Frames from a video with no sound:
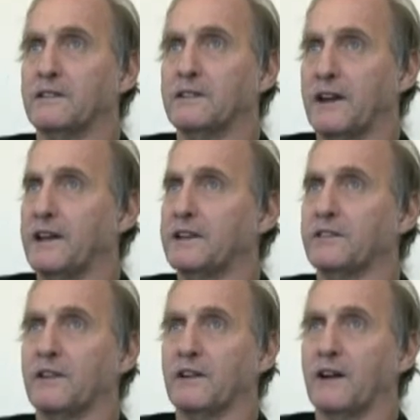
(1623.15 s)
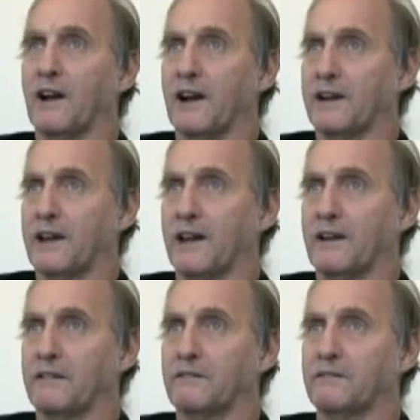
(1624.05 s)
days where I
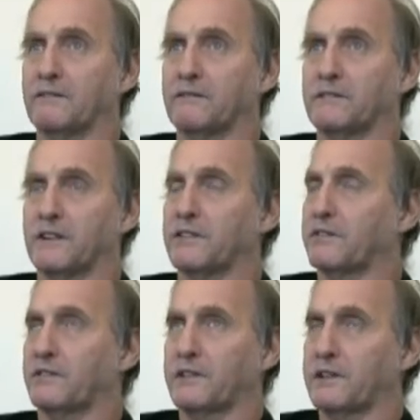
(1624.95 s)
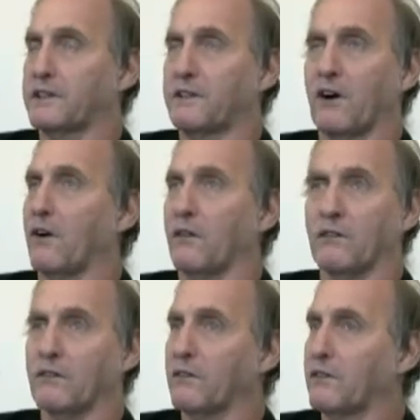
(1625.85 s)
can't just go.